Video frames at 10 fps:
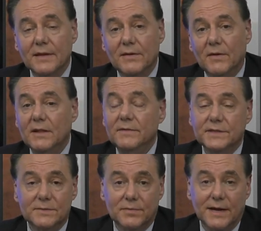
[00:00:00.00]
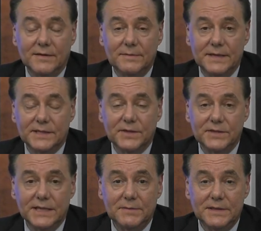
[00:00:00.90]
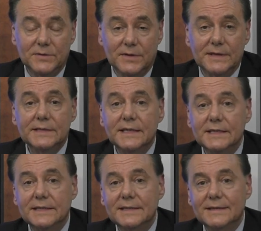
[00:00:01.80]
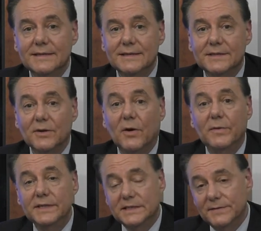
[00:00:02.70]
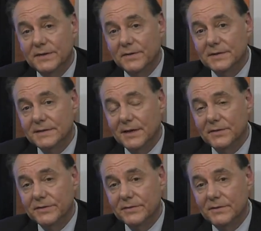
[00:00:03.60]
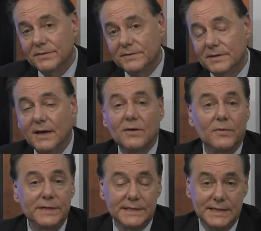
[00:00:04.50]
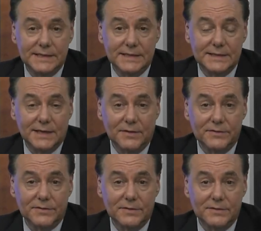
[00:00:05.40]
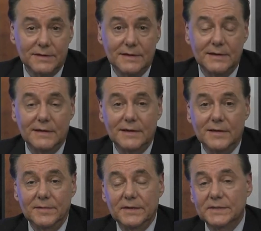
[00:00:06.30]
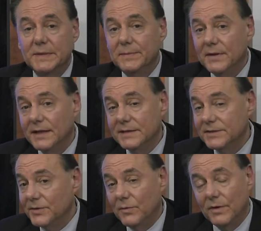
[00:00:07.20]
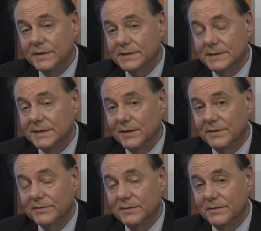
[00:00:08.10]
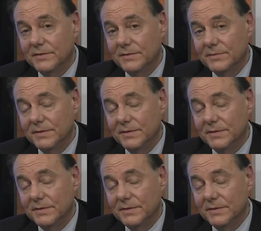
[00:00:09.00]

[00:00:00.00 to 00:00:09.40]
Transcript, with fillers: All of us are proud to be associated with the organization. It's always difficult to tell the truth, not always easy to tell the truth, because people out there don't want us to tell the truth.